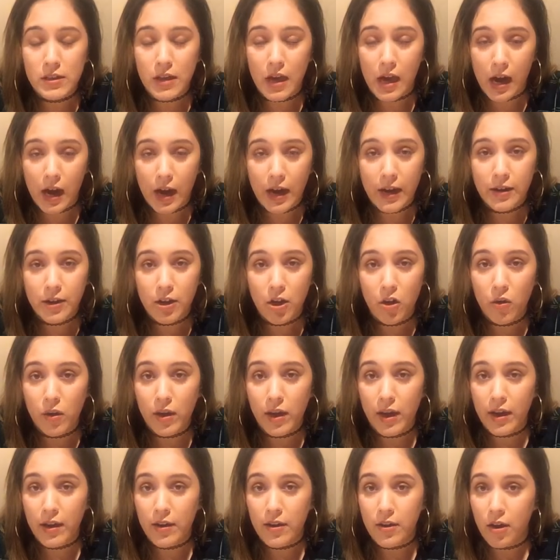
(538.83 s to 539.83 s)
as I know,
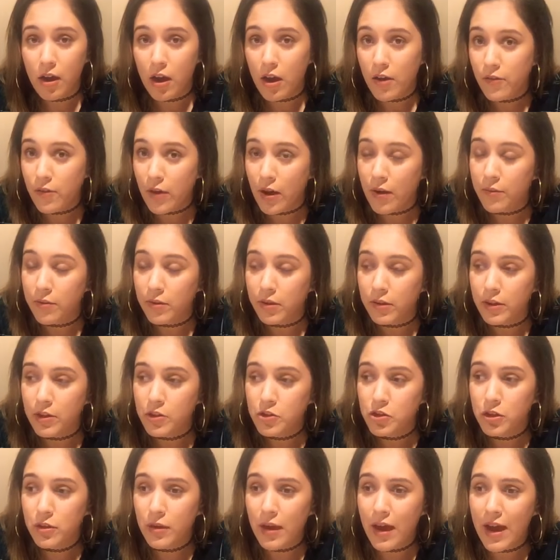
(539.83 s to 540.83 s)
again, not that
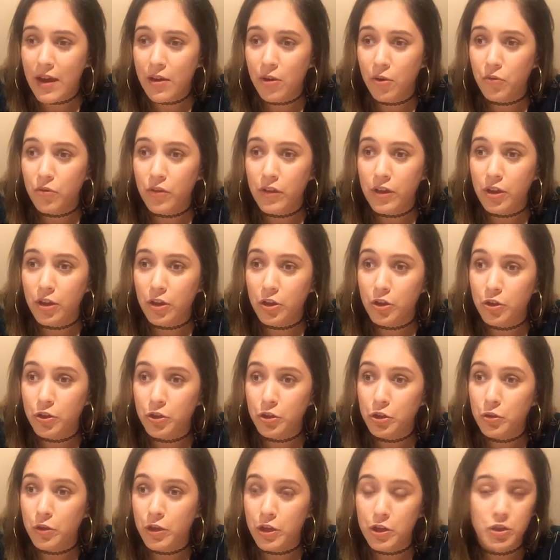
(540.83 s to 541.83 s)
religion, I don't think a
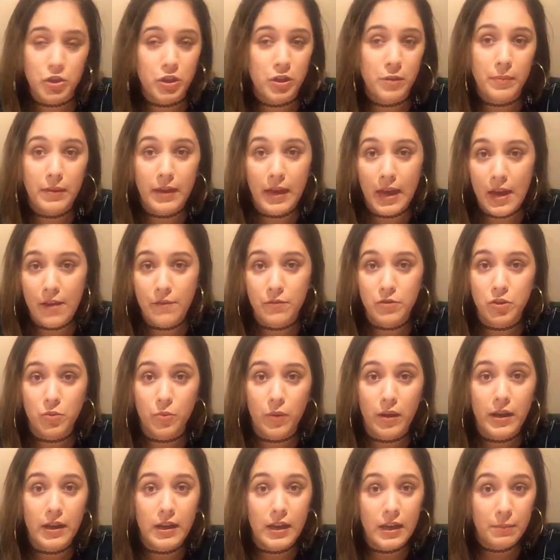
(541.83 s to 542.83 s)
good Christian behaves the
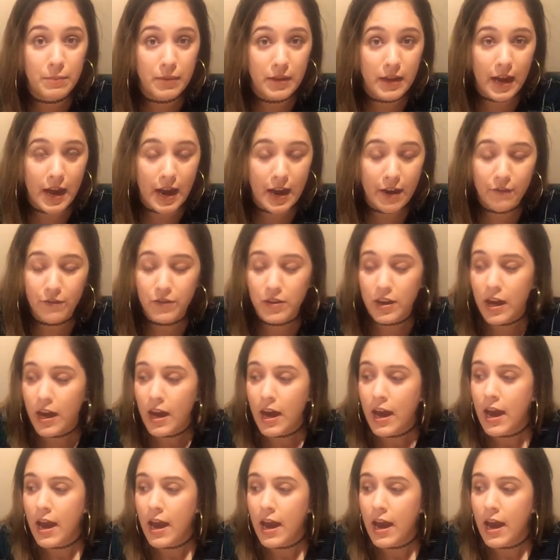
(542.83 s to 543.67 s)
way he behaved.